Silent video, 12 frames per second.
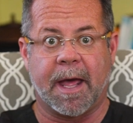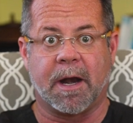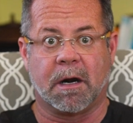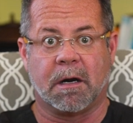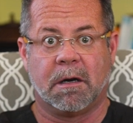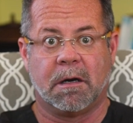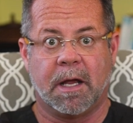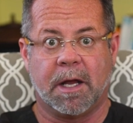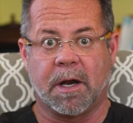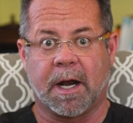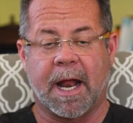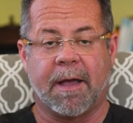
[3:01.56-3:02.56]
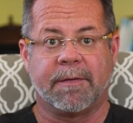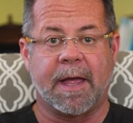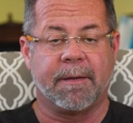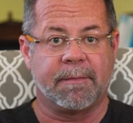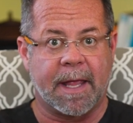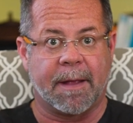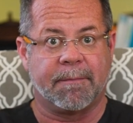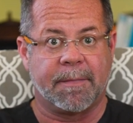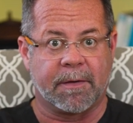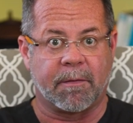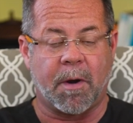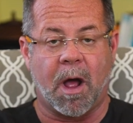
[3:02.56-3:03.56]
better. And you don't have that
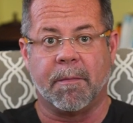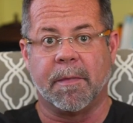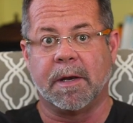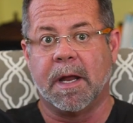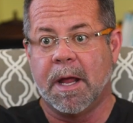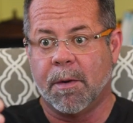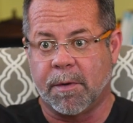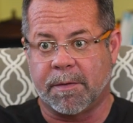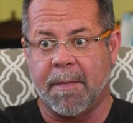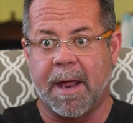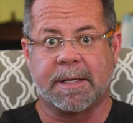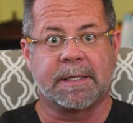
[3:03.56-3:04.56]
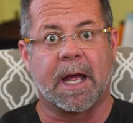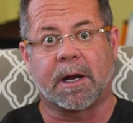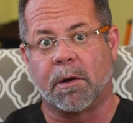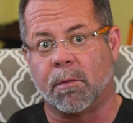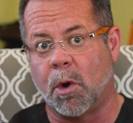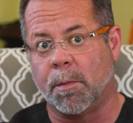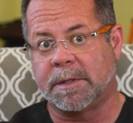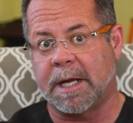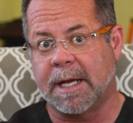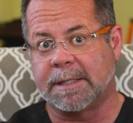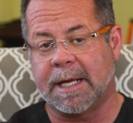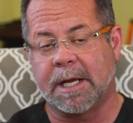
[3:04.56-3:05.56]
bigger problem. And with men, it's not going to
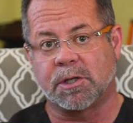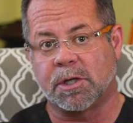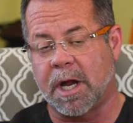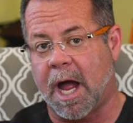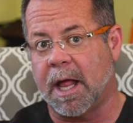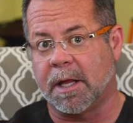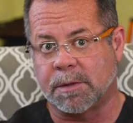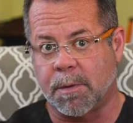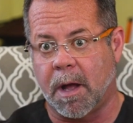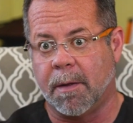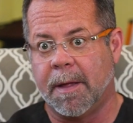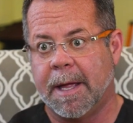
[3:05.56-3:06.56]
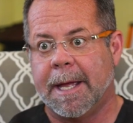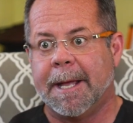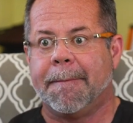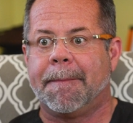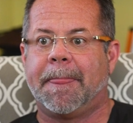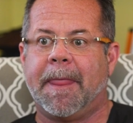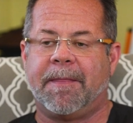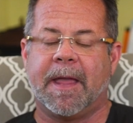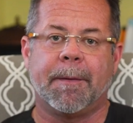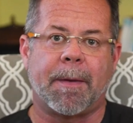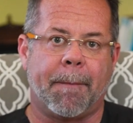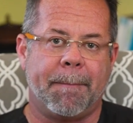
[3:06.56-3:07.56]
aromatize to estradiol as well. The
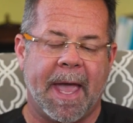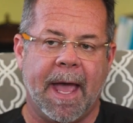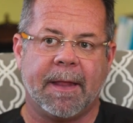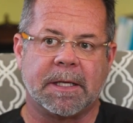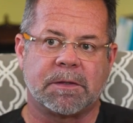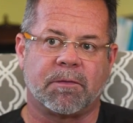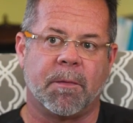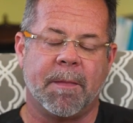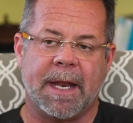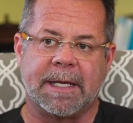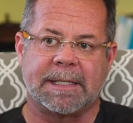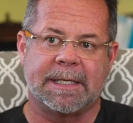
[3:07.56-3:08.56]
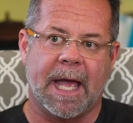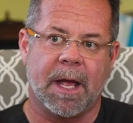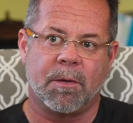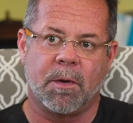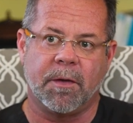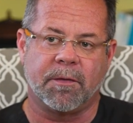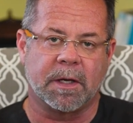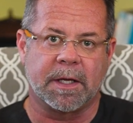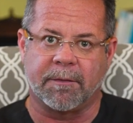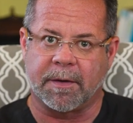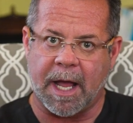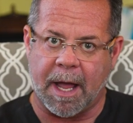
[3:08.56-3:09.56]
thing about pellets for men is that if you're
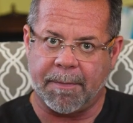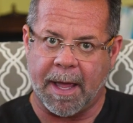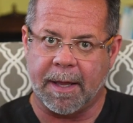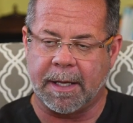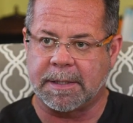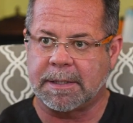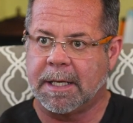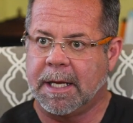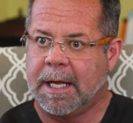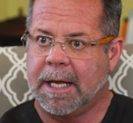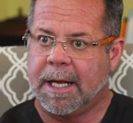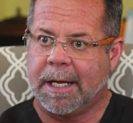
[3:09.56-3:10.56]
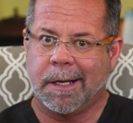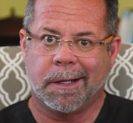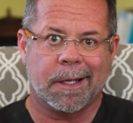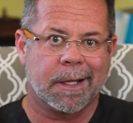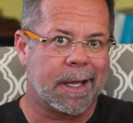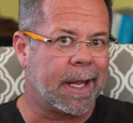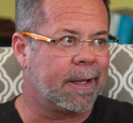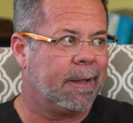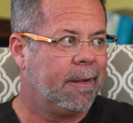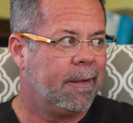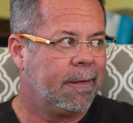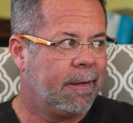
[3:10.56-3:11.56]
going to give a guy pellets, you're looking at
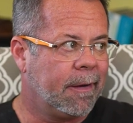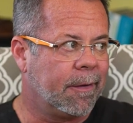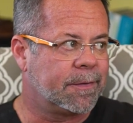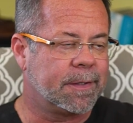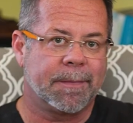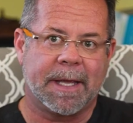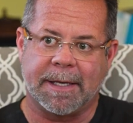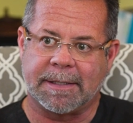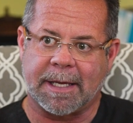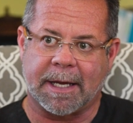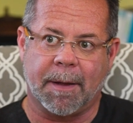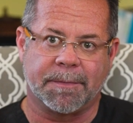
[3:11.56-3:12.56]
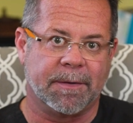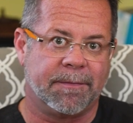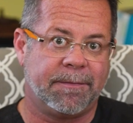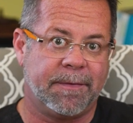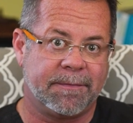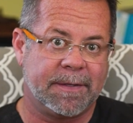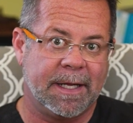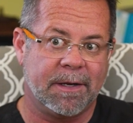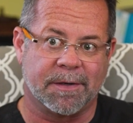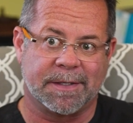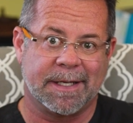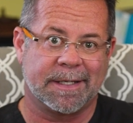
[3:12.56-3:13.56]
like, you know, some cases like up to
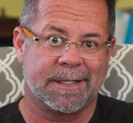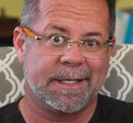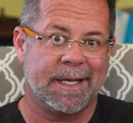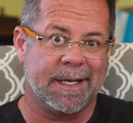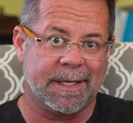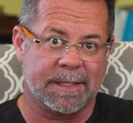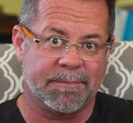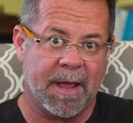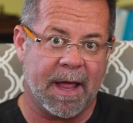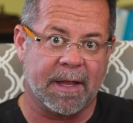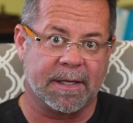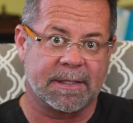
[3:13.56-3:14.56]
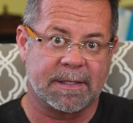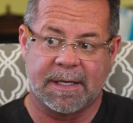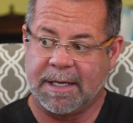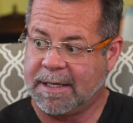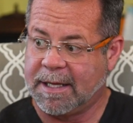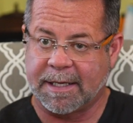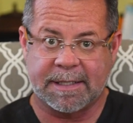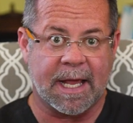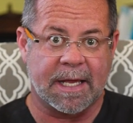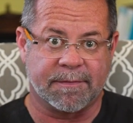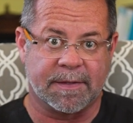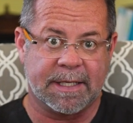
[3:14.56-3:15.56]
15 or 16 of these pellets, like
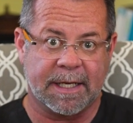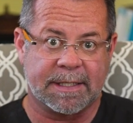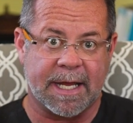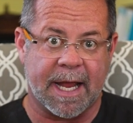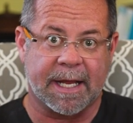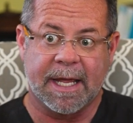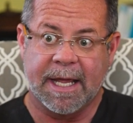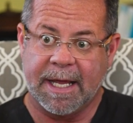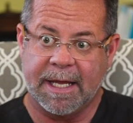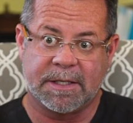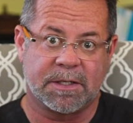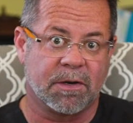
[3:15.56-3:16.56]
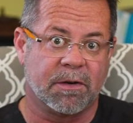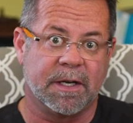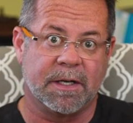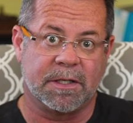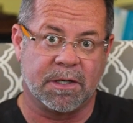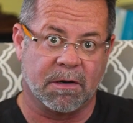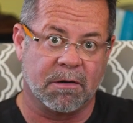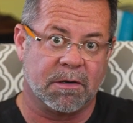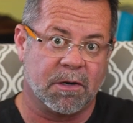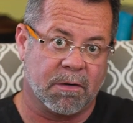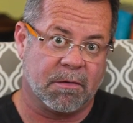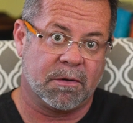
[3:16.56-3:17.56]
size of a Tic Tac, inserted into
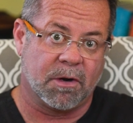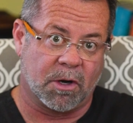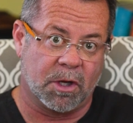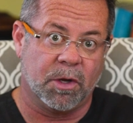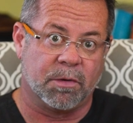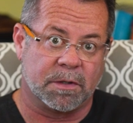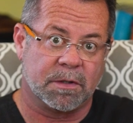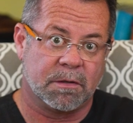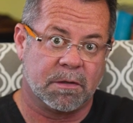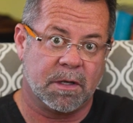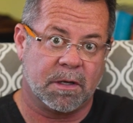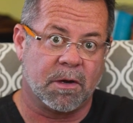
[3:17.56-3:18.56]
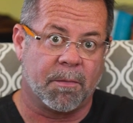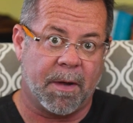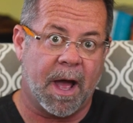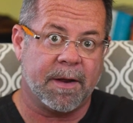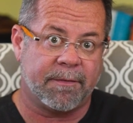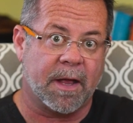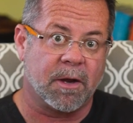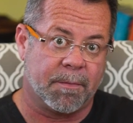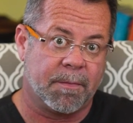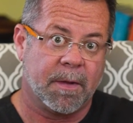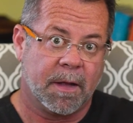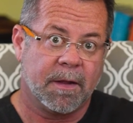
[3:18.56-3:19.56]
your glute, your body fat, your
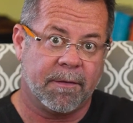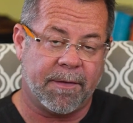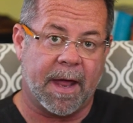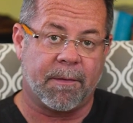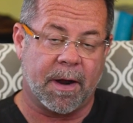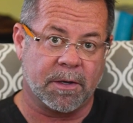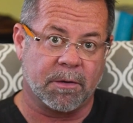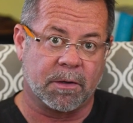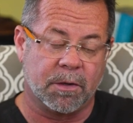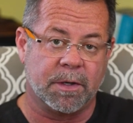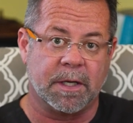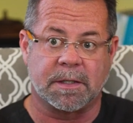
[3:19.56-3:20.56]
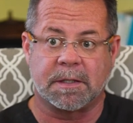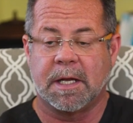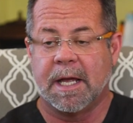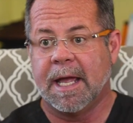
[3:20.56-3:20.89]
fat around your gluteus.